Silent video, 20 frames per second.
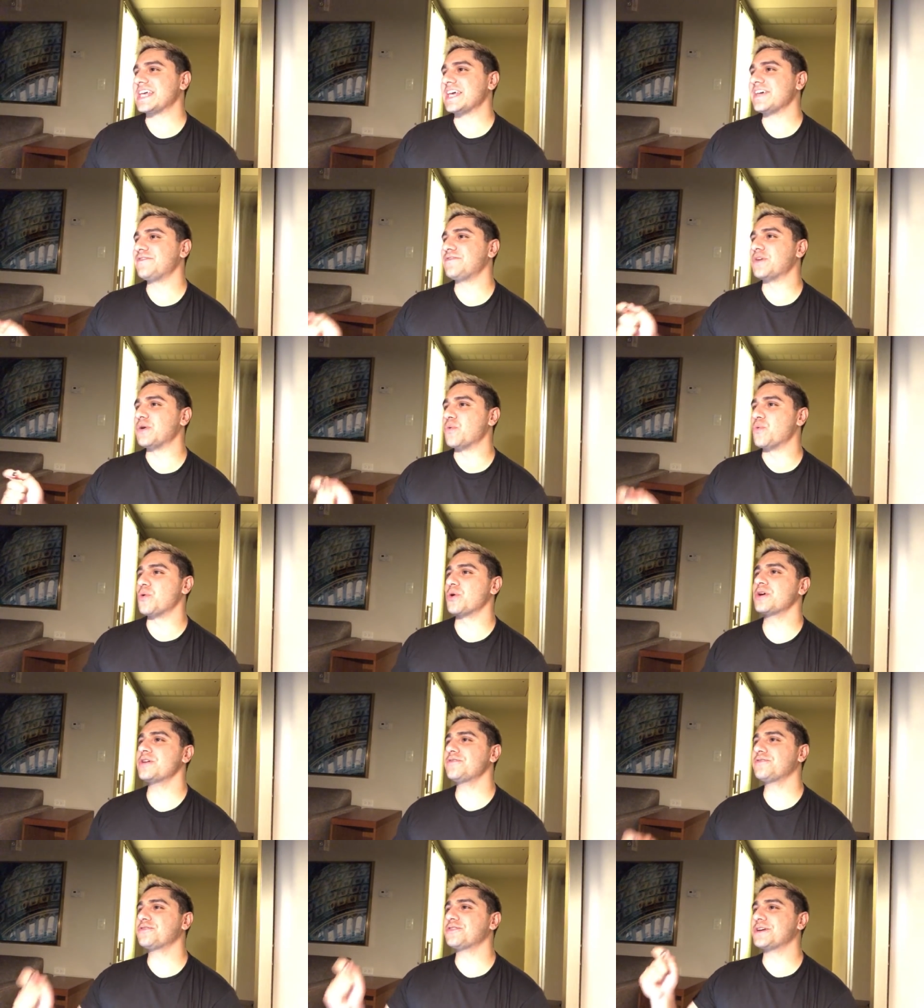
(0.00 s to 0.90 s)
if it
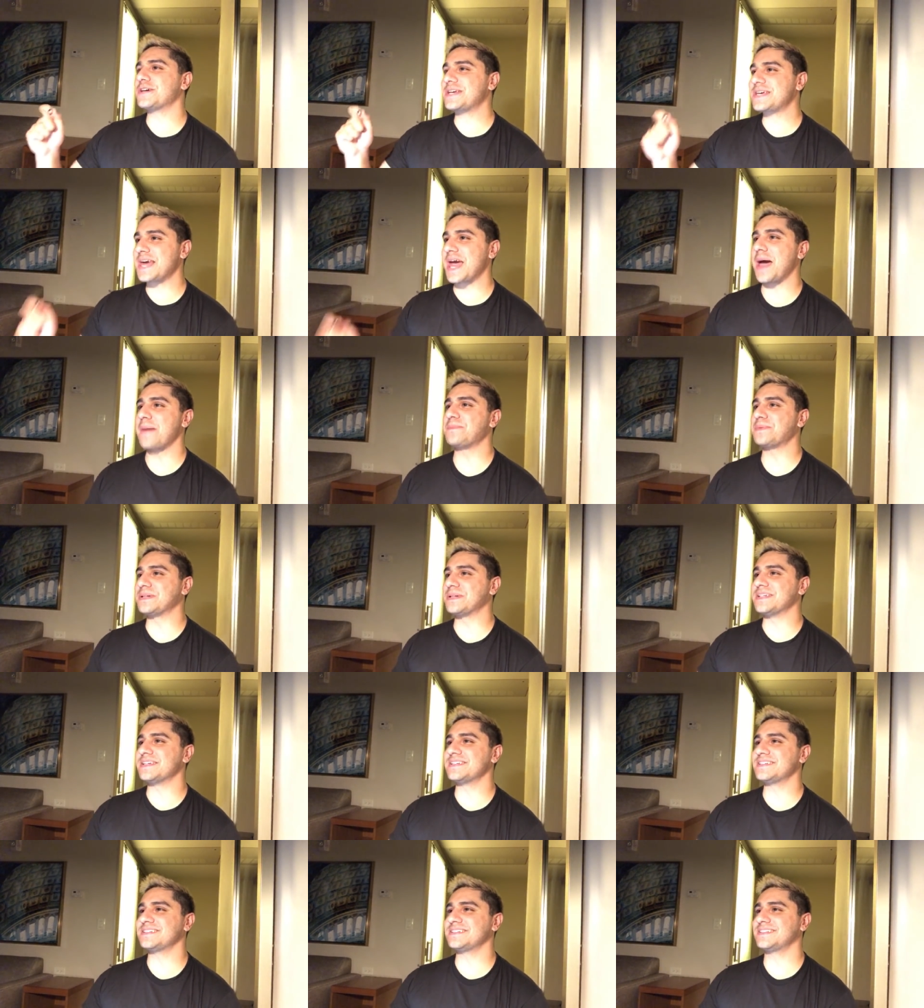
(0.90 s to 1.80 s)
weren't for a
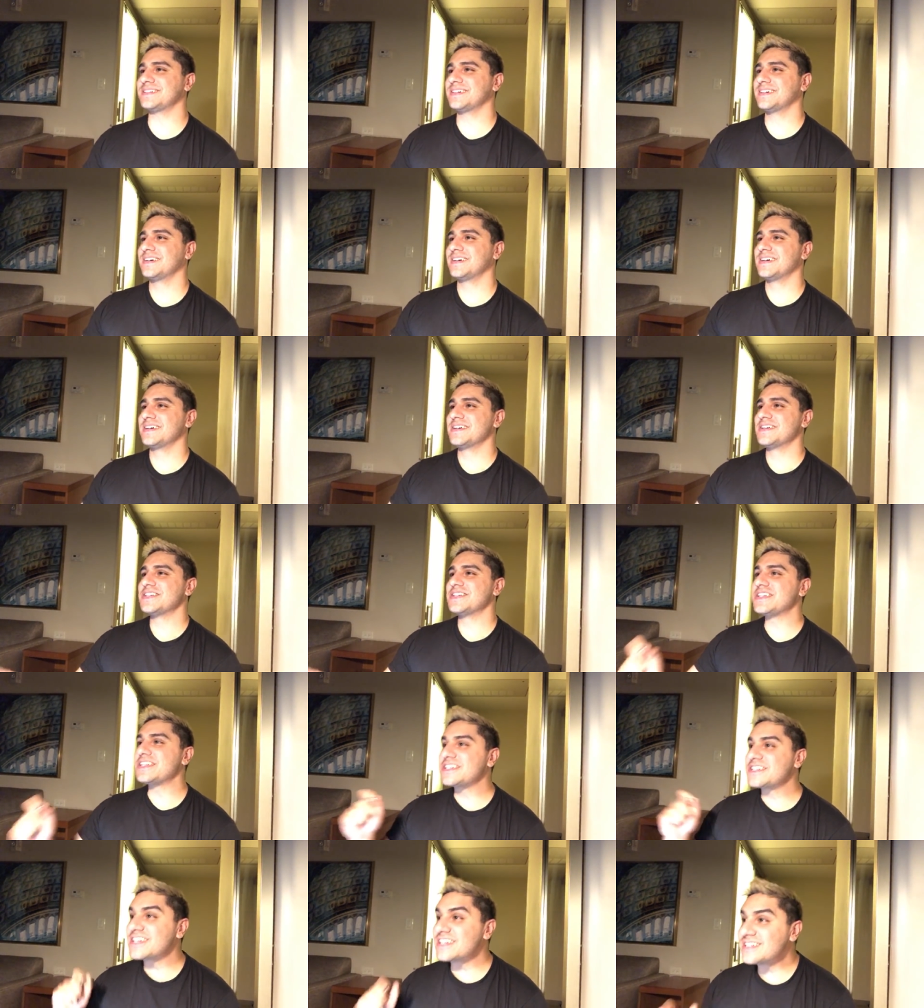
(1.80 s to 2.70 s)
capitalist
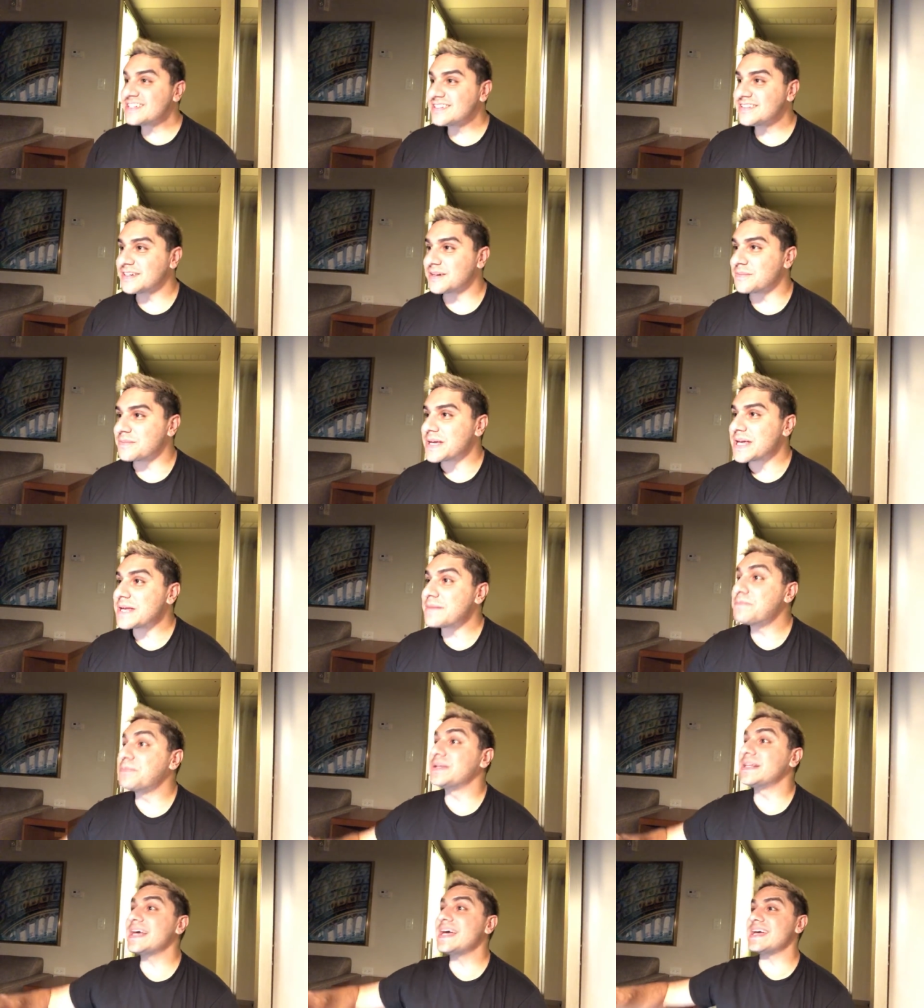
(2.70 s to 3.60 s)
system in
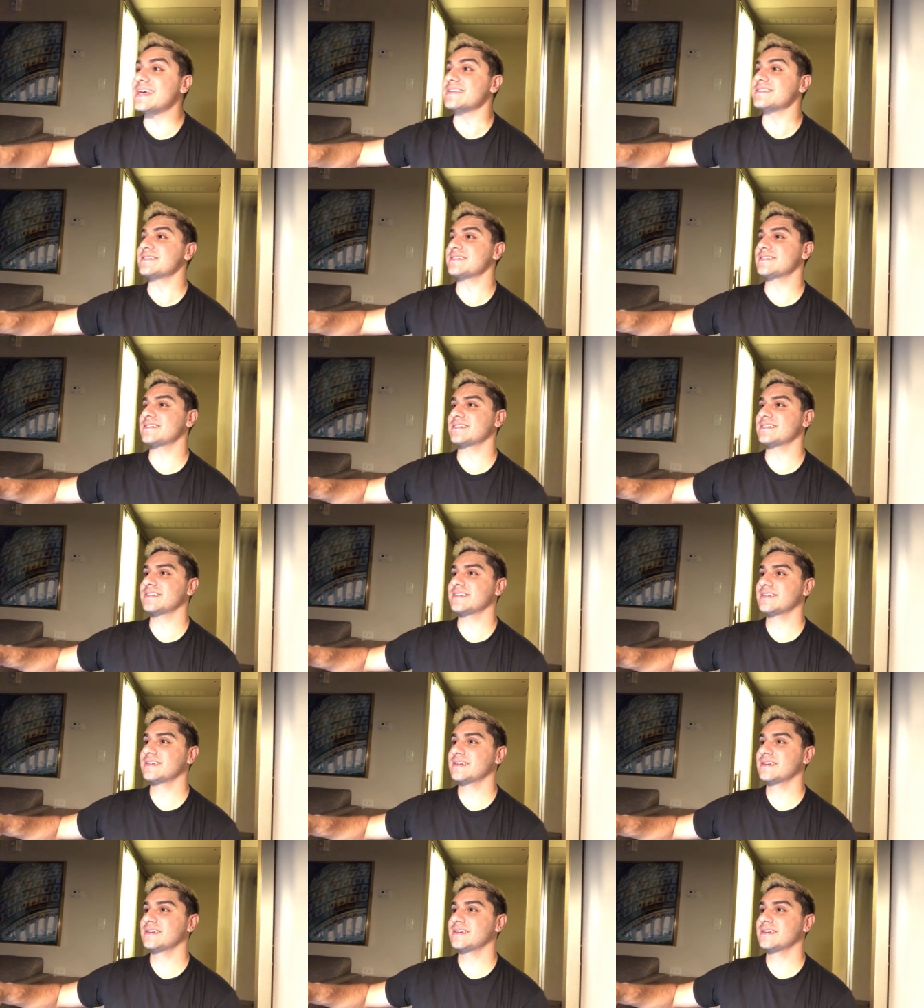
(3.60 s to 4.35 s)
place,